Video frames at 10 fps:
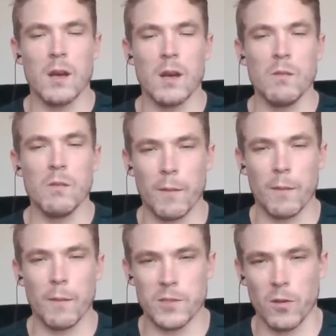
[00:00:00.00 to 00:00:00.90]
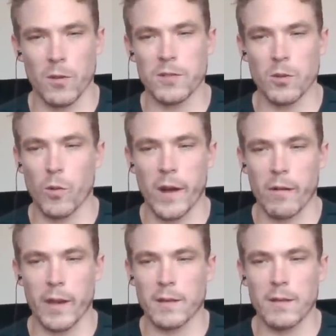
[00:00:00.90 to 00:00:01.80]
put up the results to where
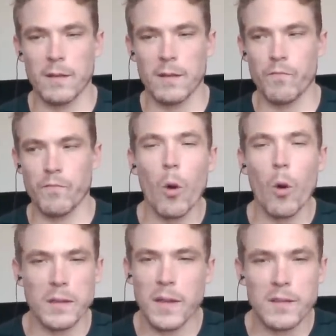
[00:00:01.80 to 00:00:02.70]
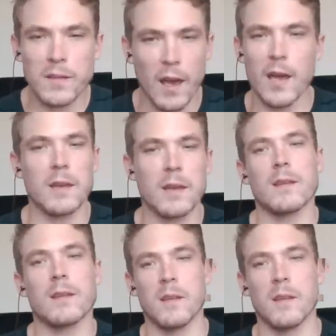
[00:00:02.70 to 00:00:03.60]
like no one can say anything. You know,